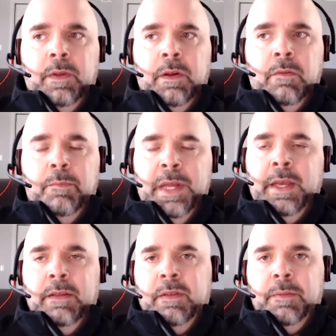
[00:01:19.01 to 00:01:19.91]
bidding
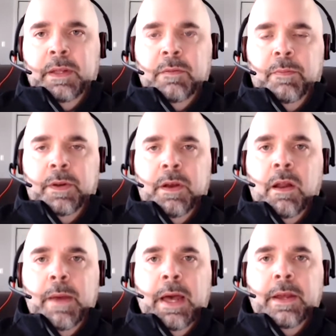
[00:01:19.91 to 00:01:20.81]
is something that's pretty
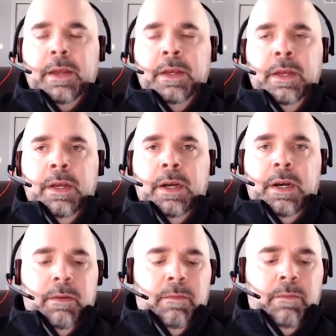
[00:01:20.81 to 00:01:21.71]
automatic.
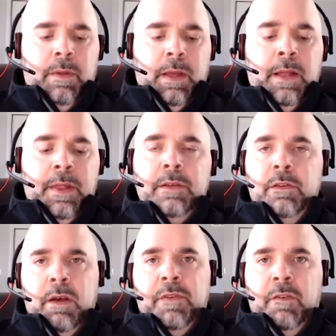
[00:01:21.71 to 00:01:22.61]
And then do
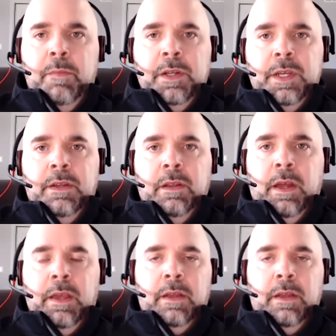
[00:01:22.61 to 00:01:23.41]
you have enough budget? Like,